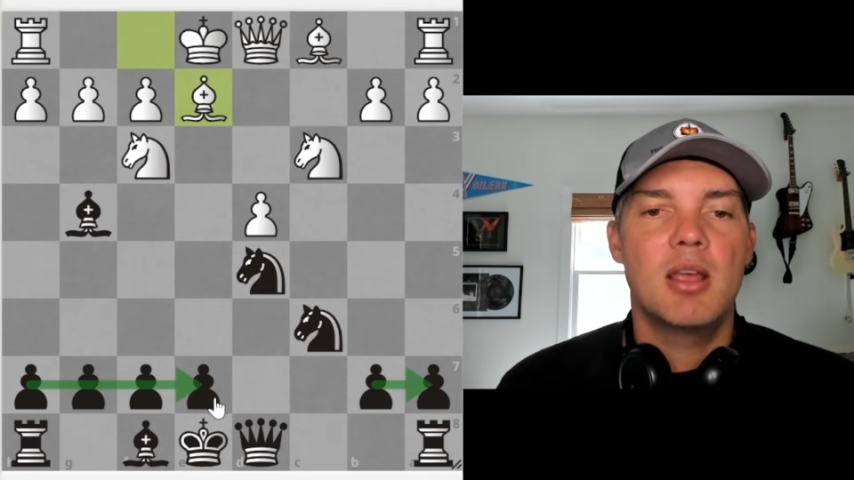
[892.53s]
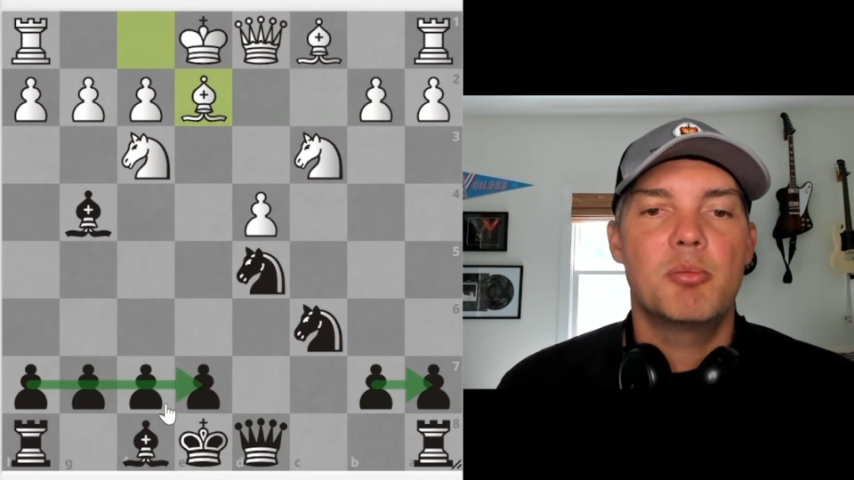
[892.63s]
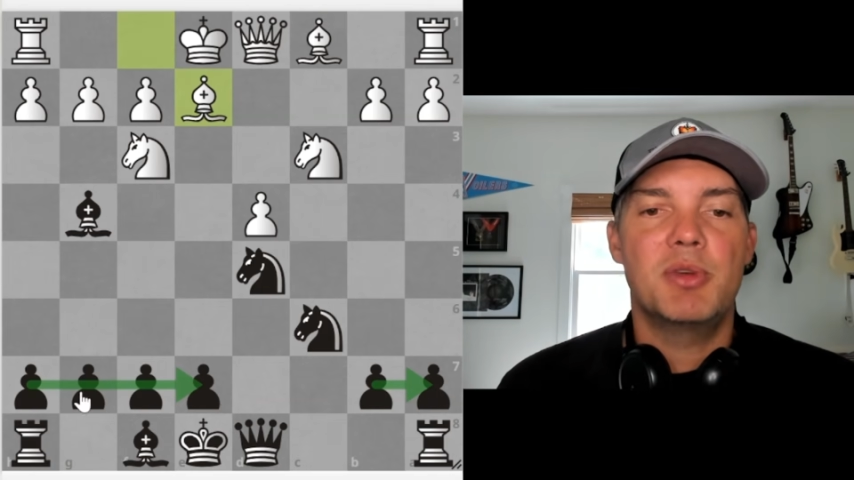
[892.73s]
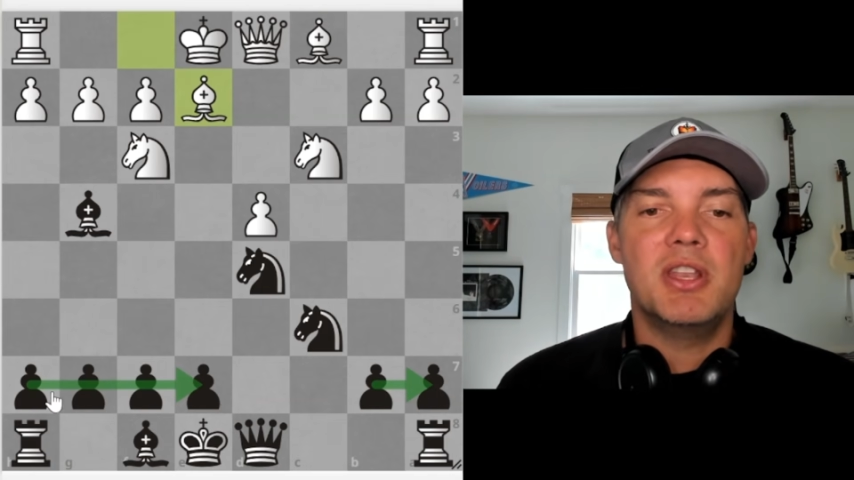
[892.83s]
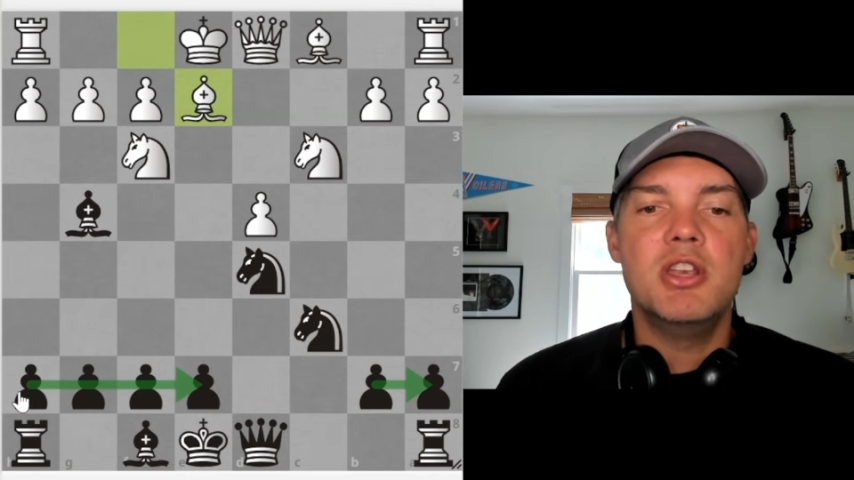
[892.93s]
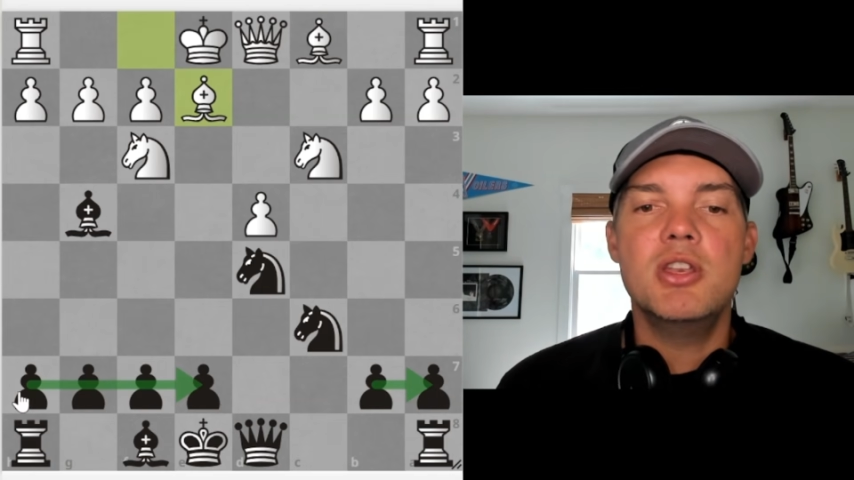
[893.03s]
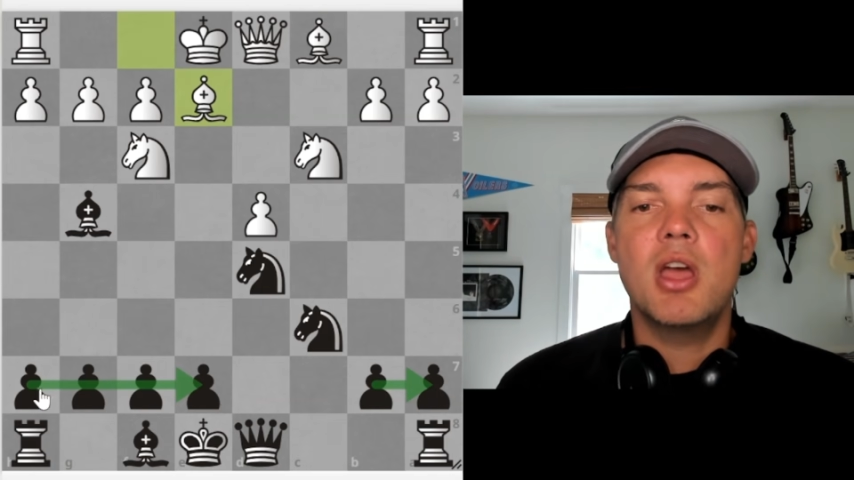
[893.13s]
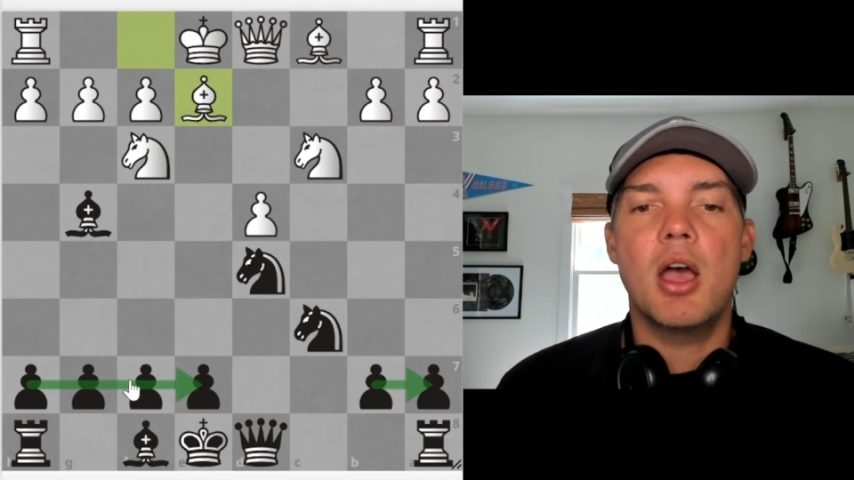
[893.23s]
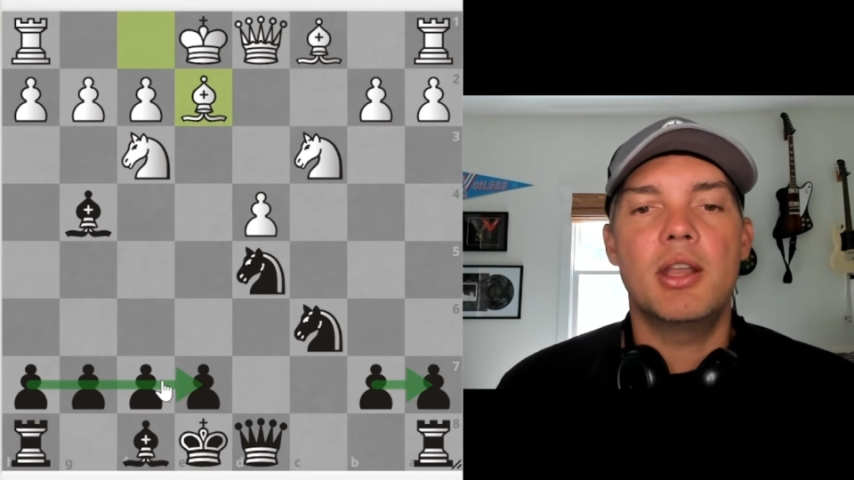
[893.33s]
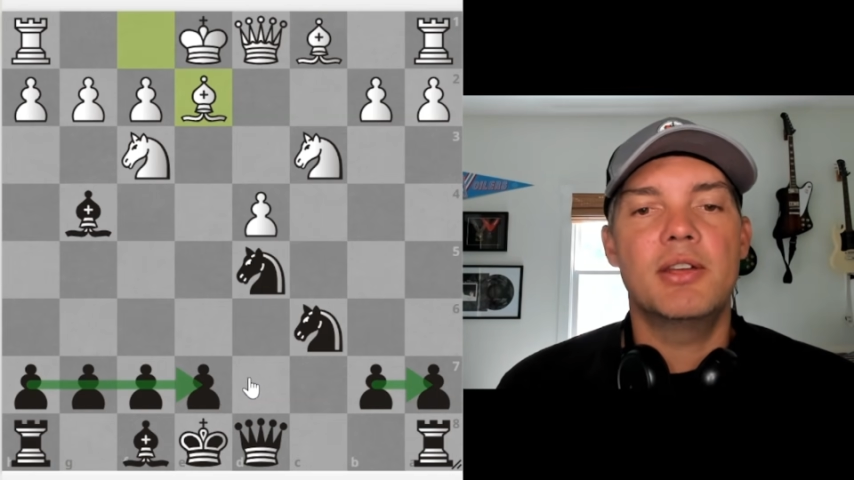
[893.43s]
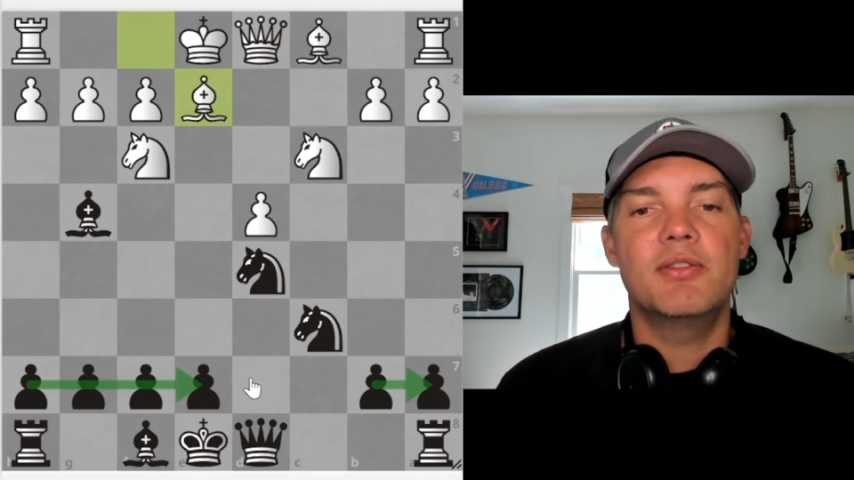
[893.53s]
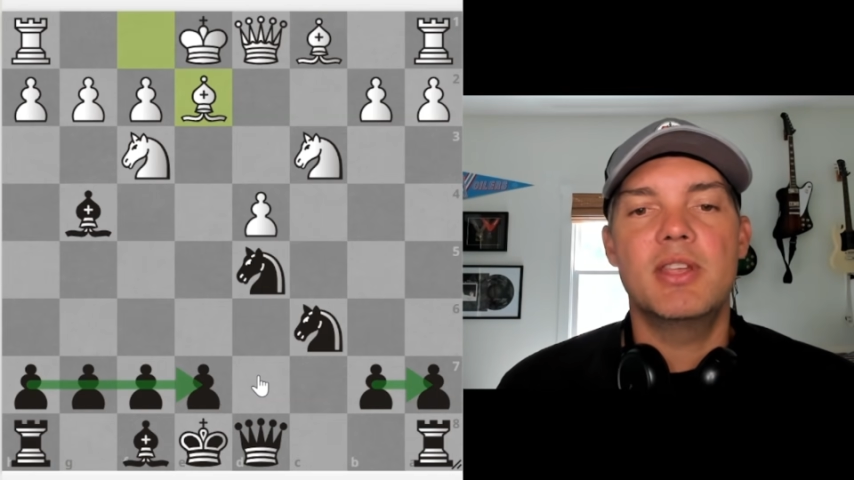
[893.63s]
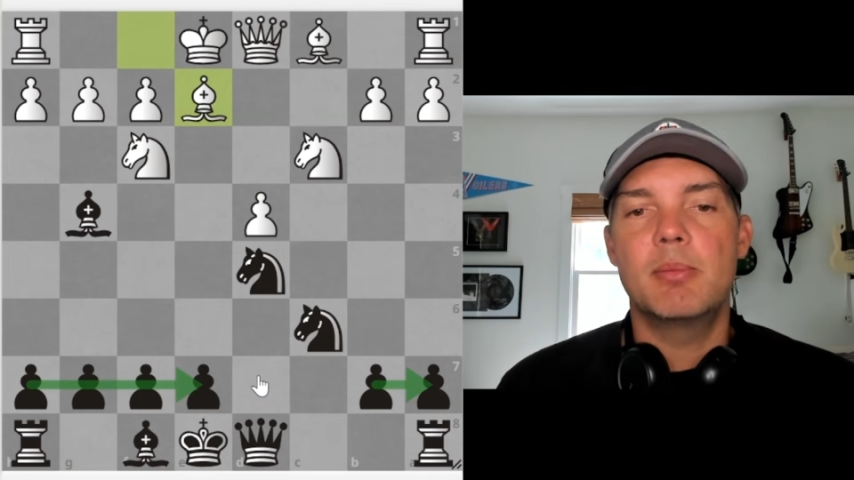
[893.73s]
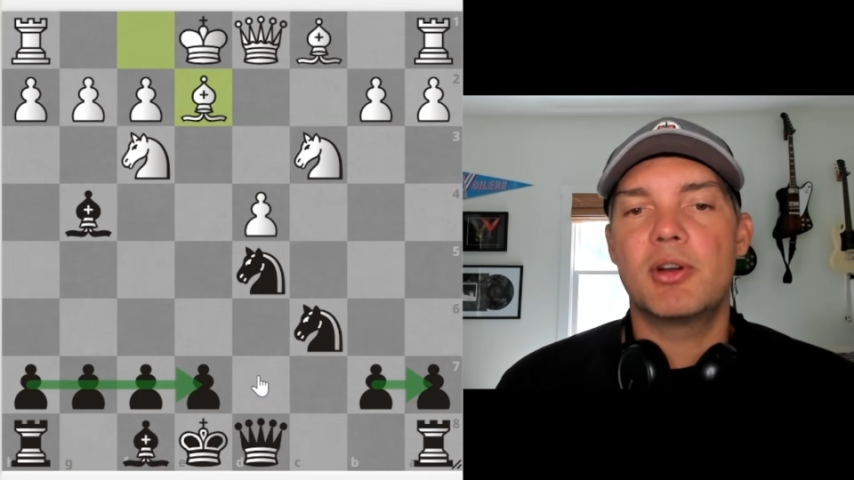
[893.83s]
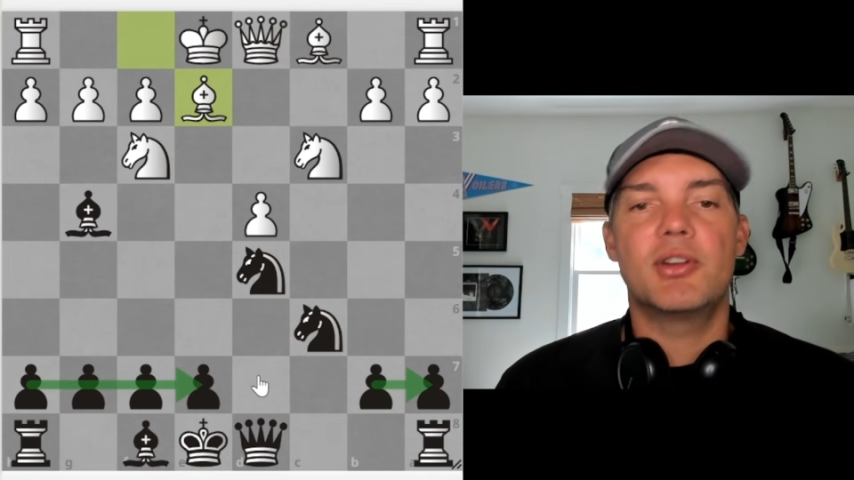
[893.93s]
but none of
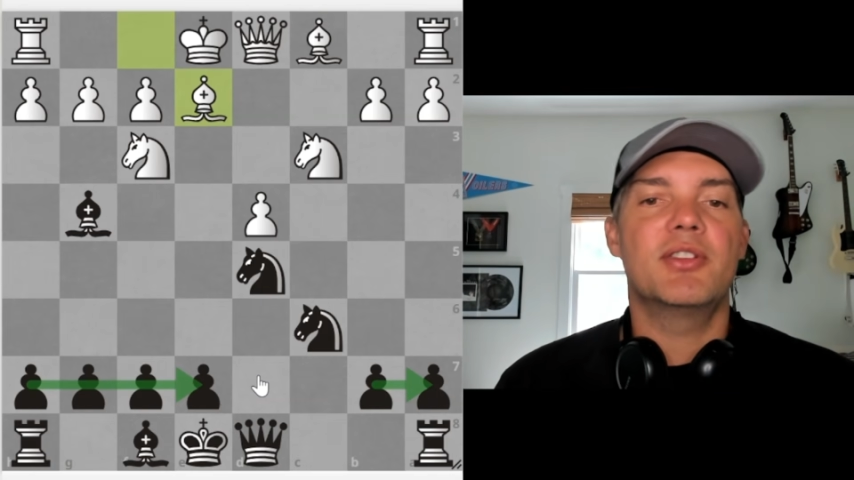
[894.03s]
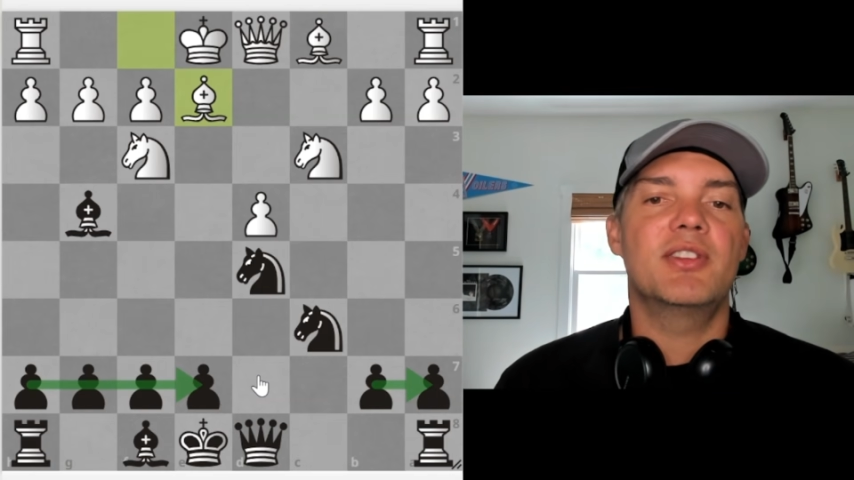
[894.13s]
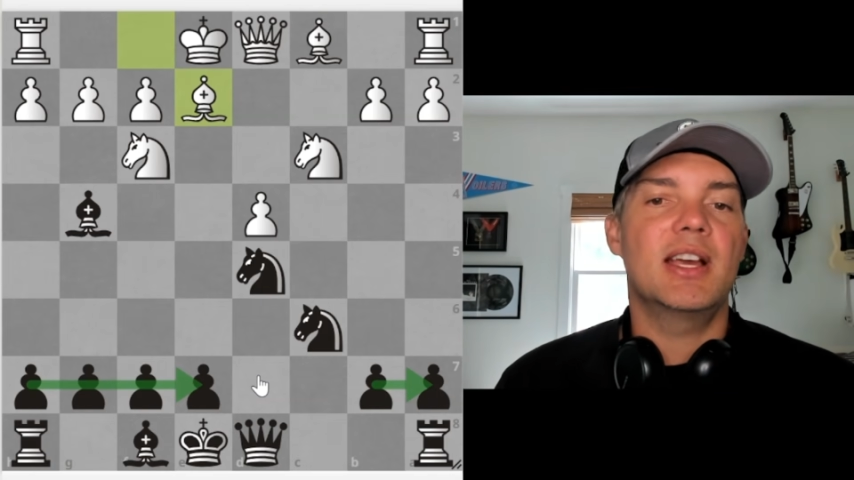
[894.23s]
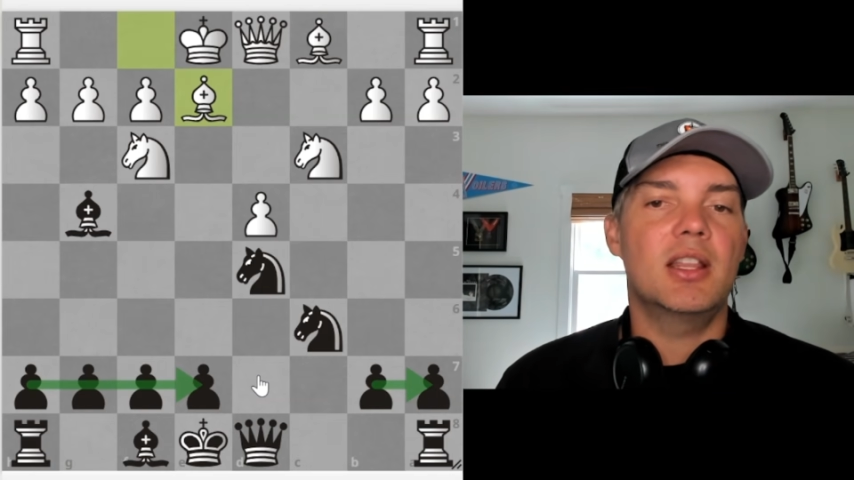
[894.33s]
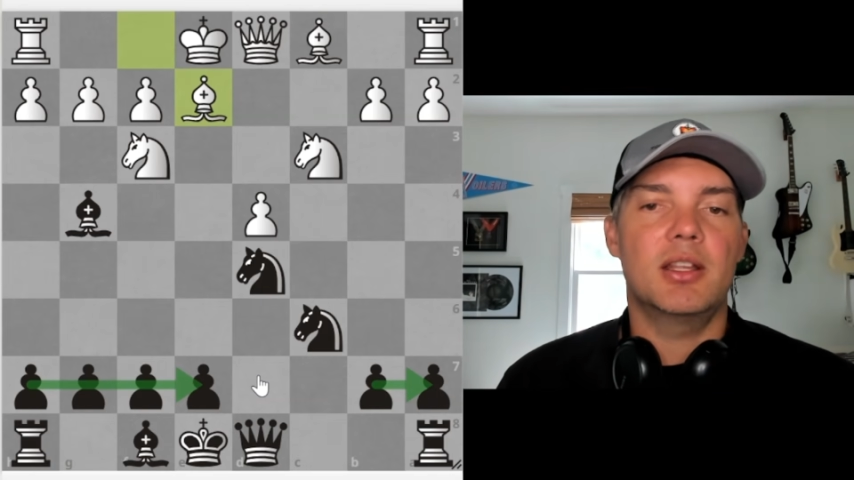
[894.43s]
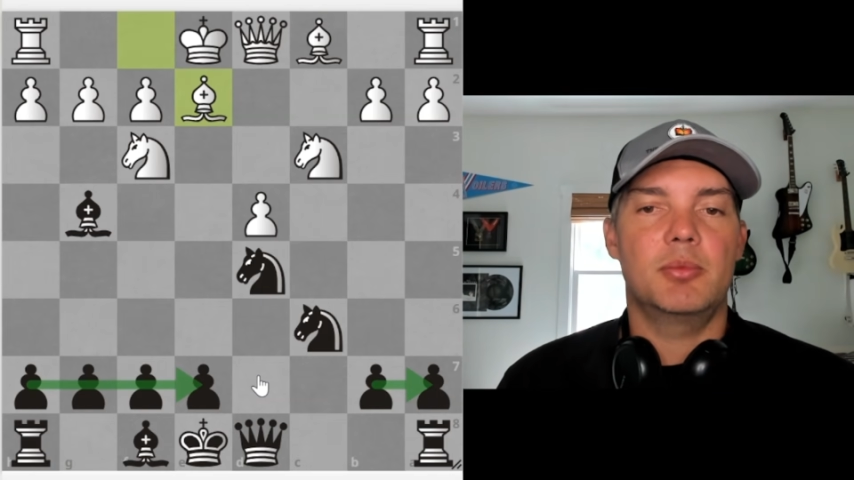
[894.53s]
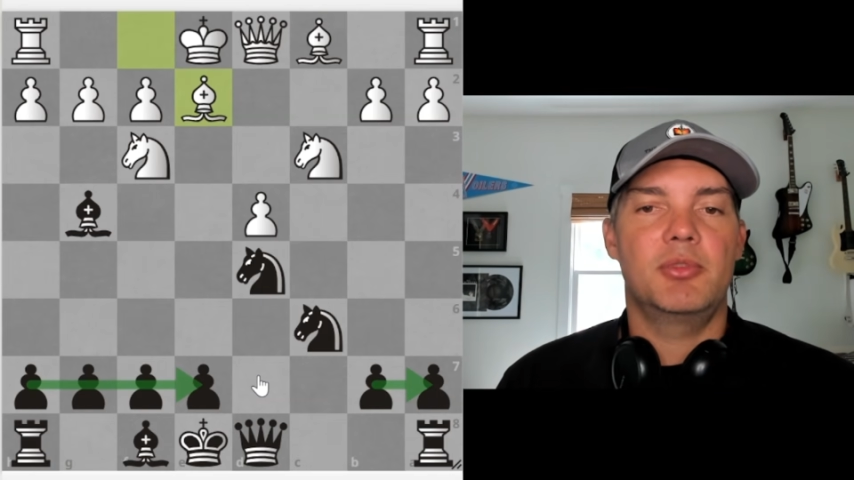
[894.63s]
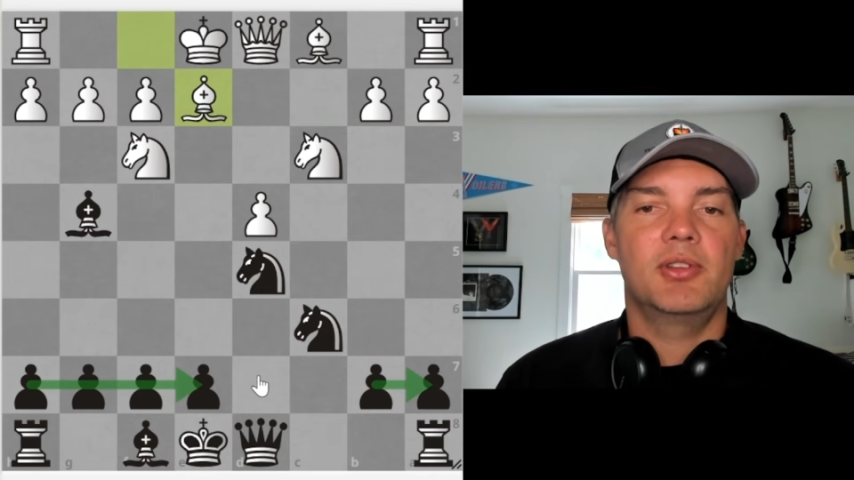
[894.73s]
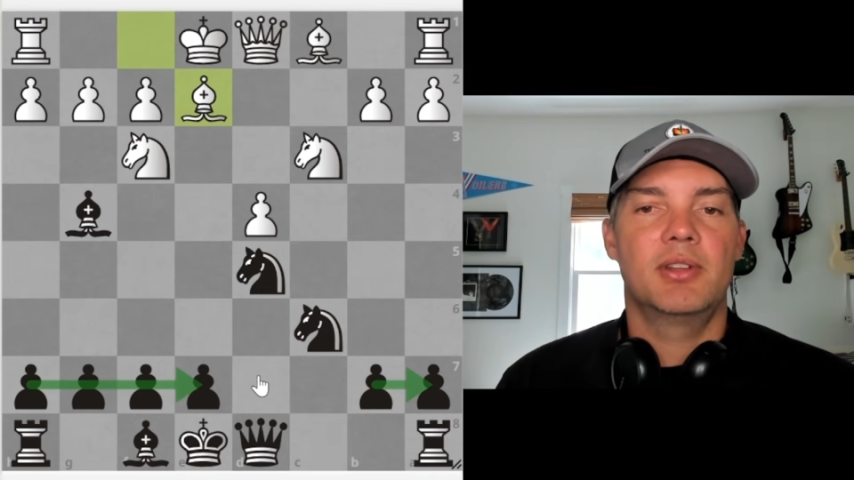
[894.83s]
them are developed.